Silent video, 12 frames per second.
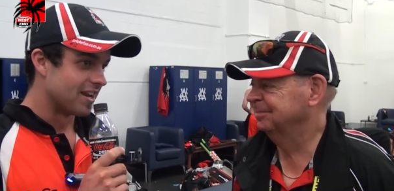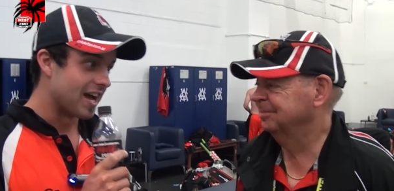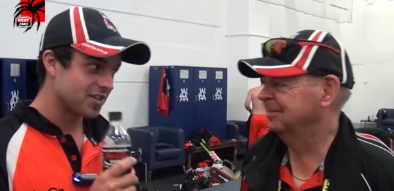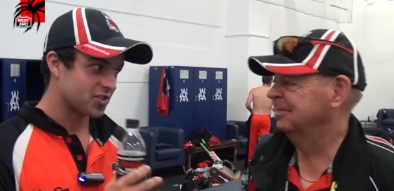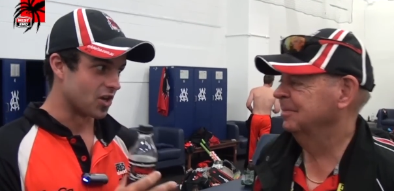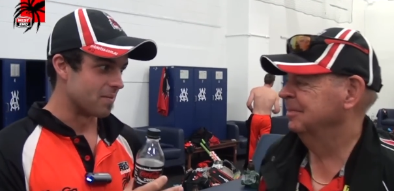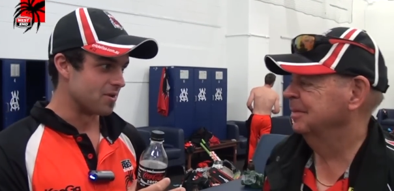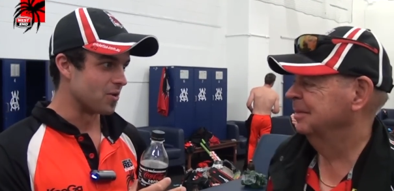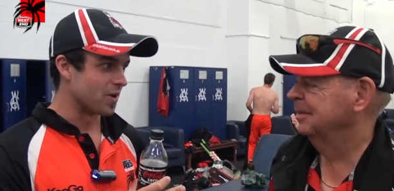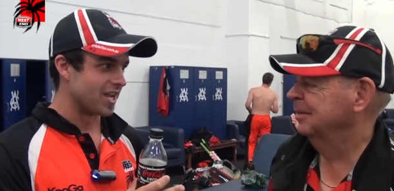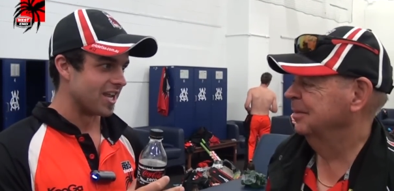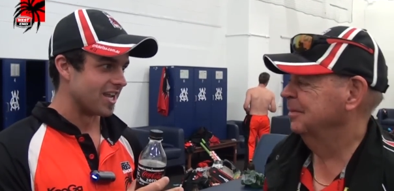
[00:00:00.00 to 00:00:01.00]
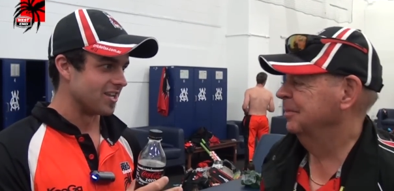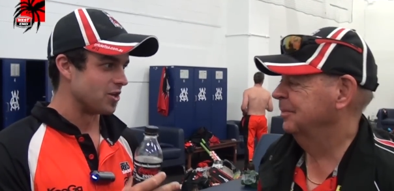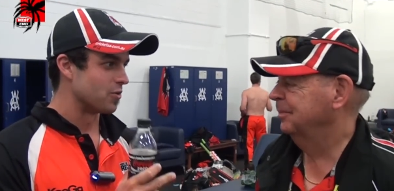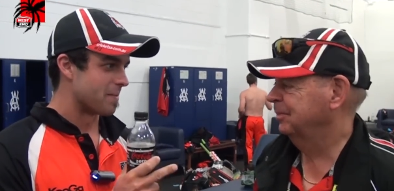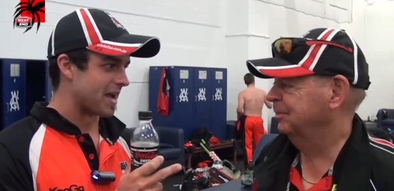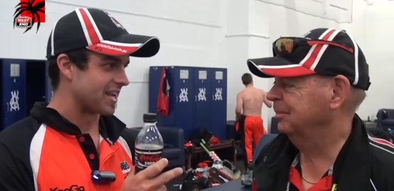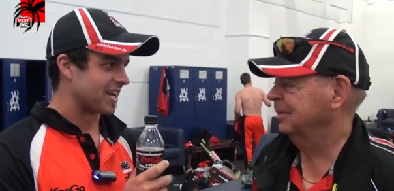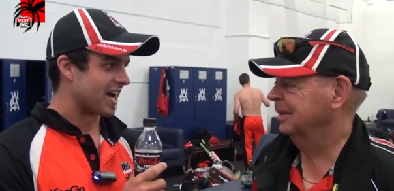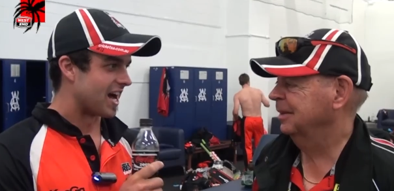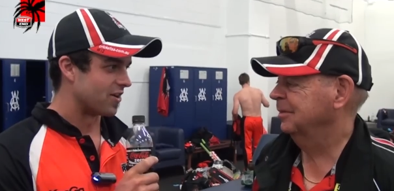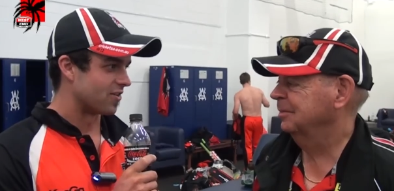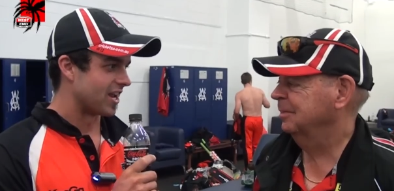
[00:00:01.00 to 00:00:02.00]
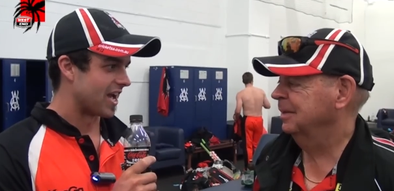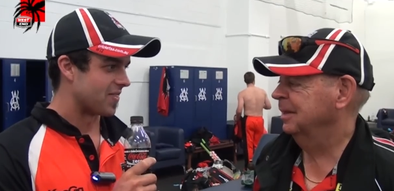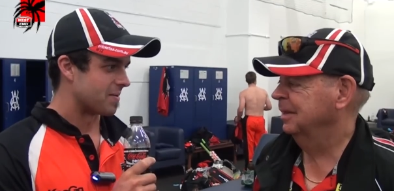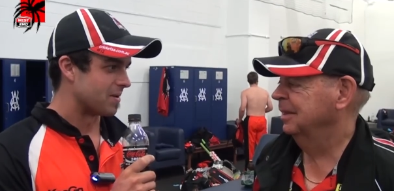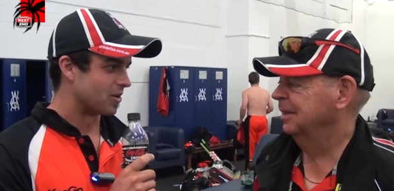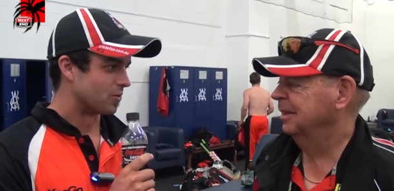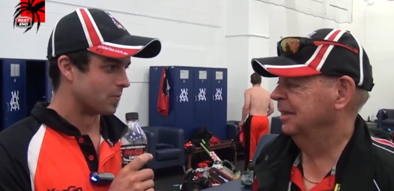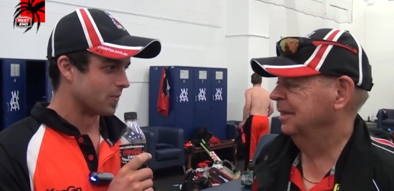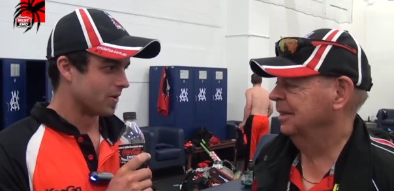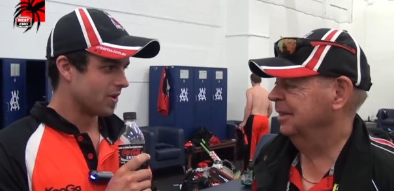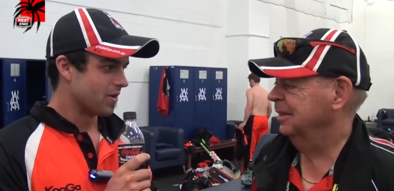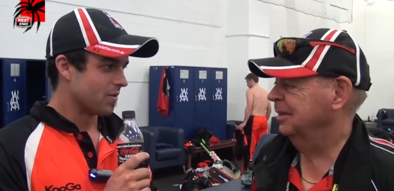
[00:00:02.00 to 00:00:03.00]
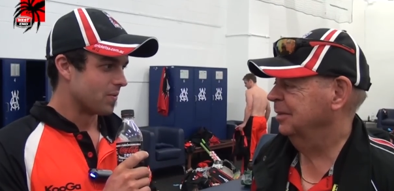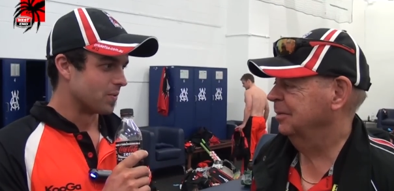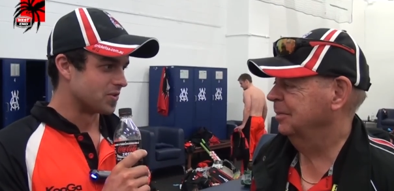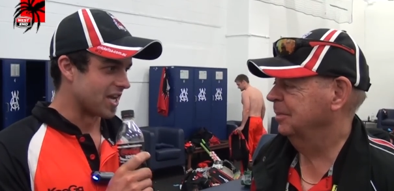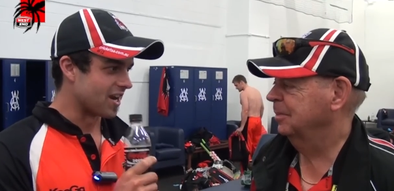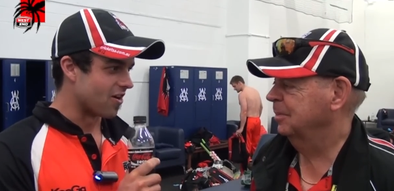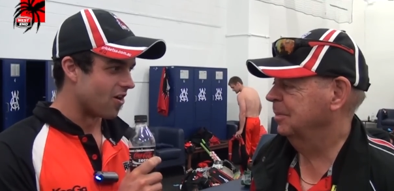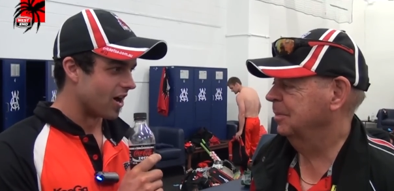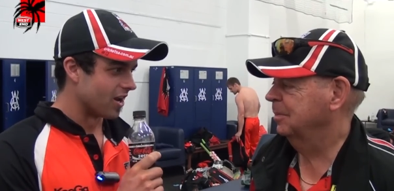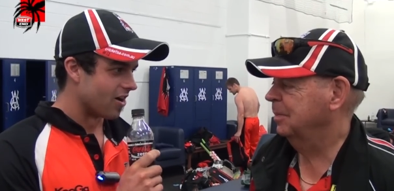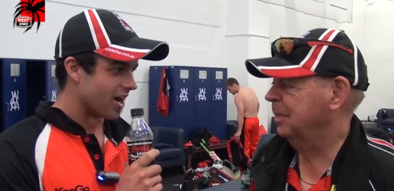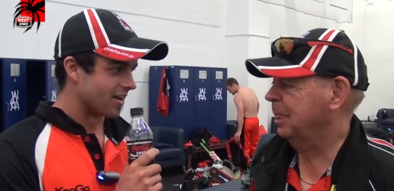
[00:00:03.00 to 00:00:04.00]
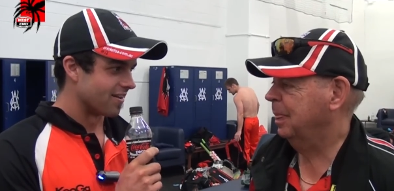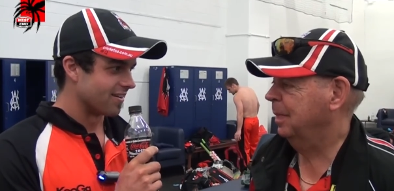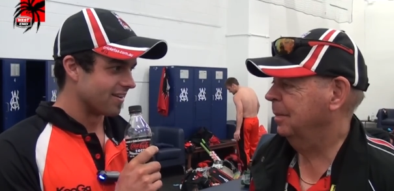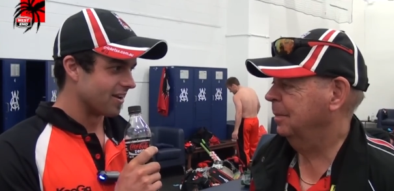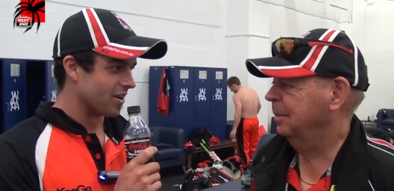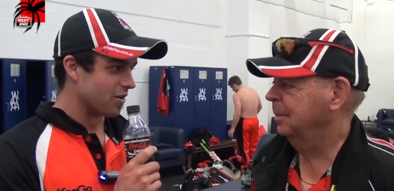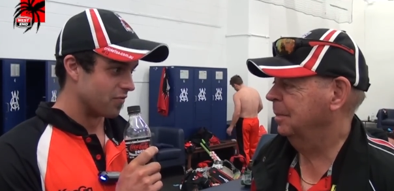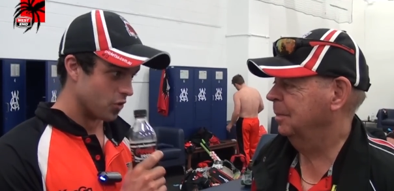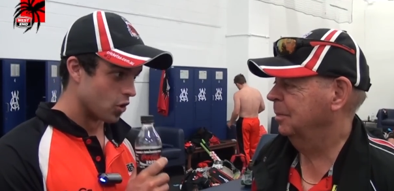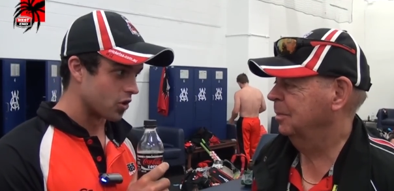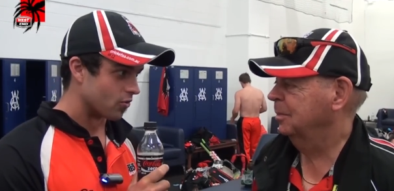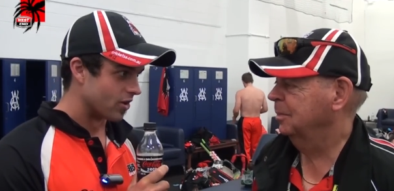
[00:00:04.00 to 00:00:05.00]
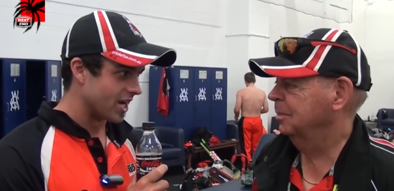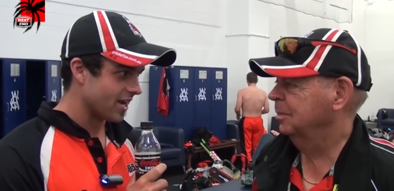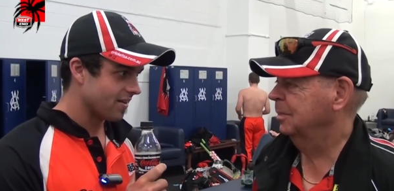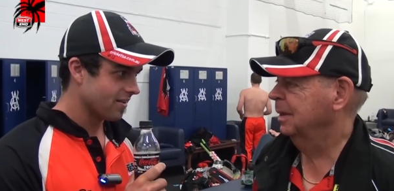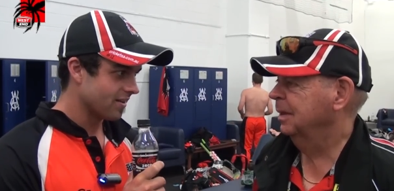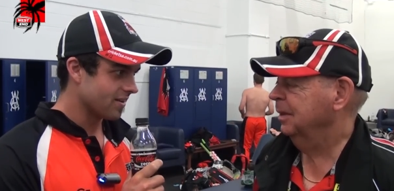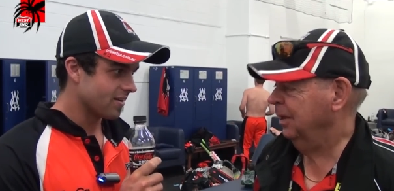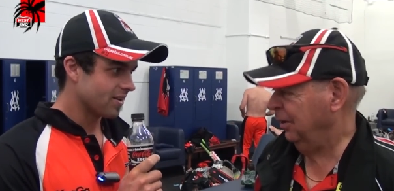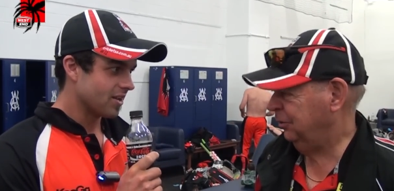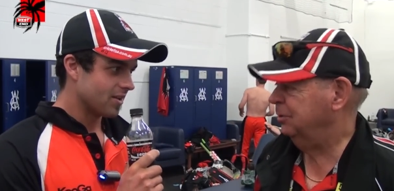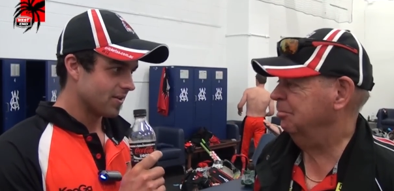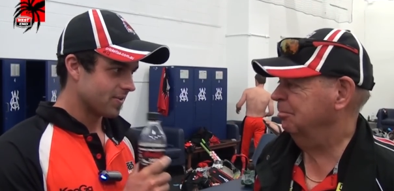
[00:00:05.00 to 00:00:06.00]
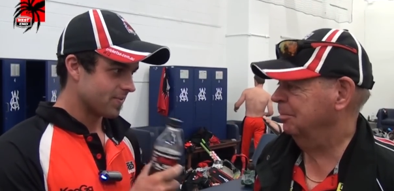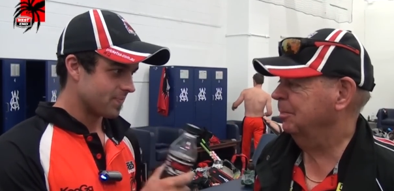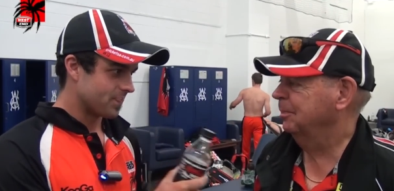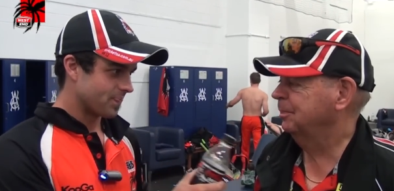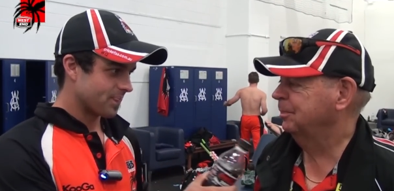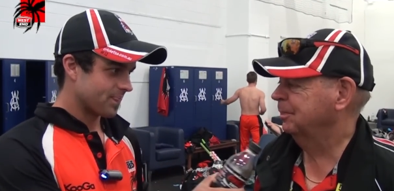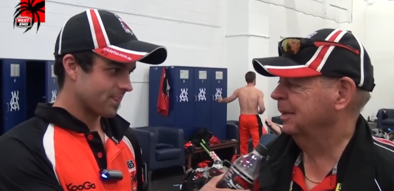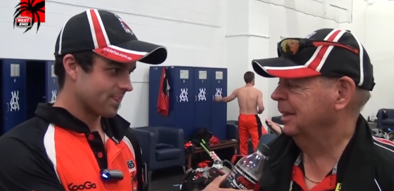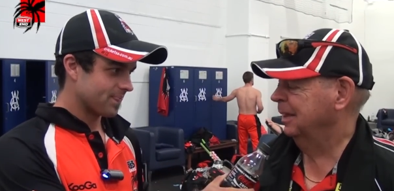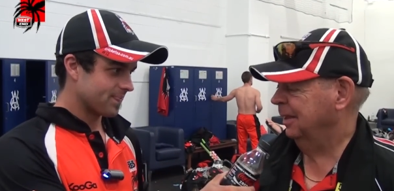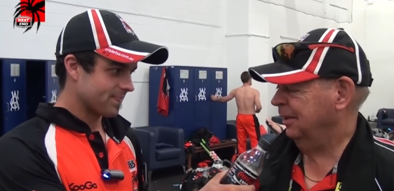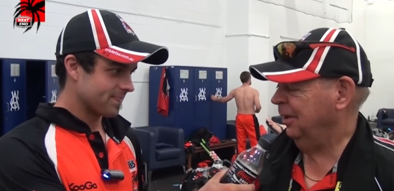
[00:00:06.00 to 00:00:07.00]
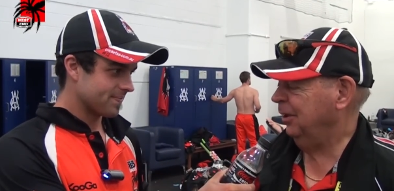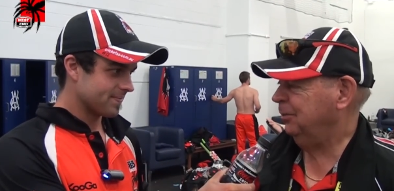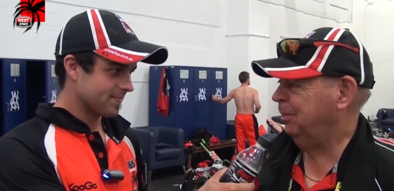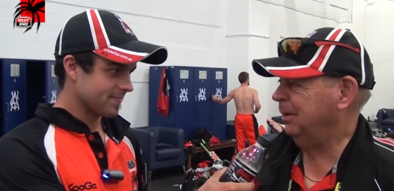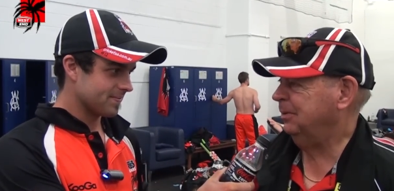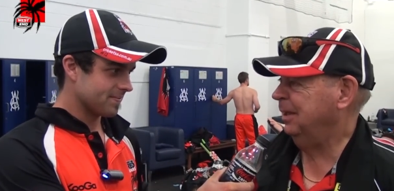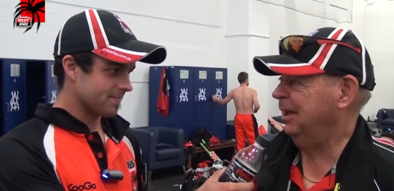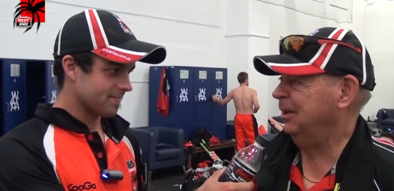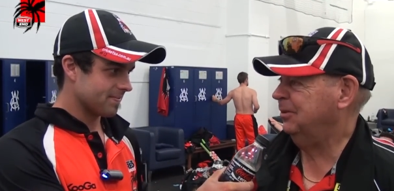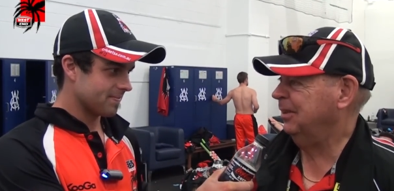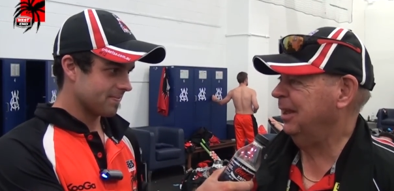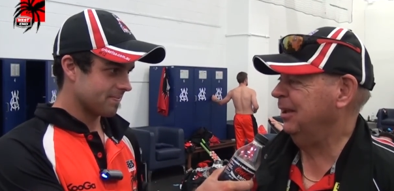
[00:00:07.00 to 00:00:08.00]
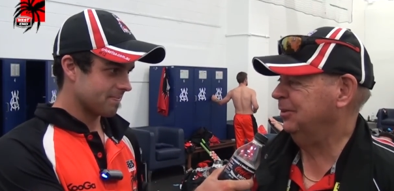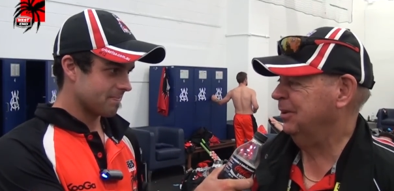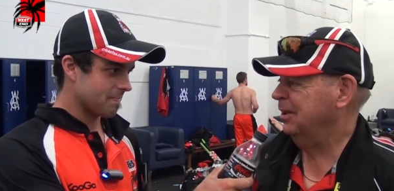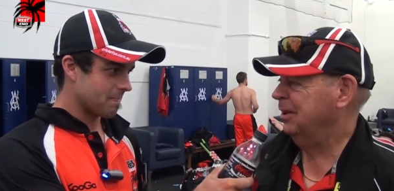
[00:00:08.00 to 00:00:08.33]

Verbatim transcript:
Speaker 1: Last time you were here, you were making 100 out in the middle. Was that a highlight of your career? Yes.
Speaker 2: Yes, but uh, today's